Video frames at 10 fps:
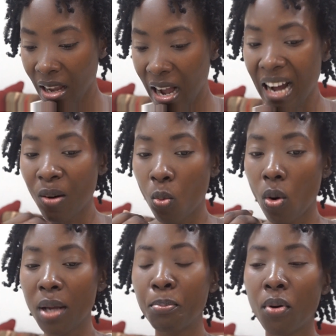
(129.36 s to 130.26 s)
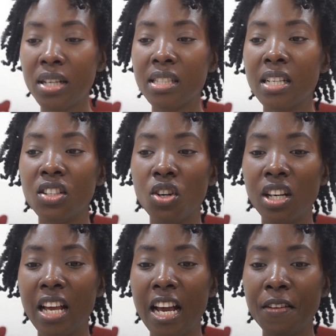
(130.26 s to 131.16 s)
at what point in your
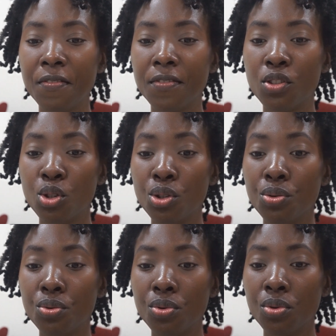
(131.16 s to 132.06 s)
life do you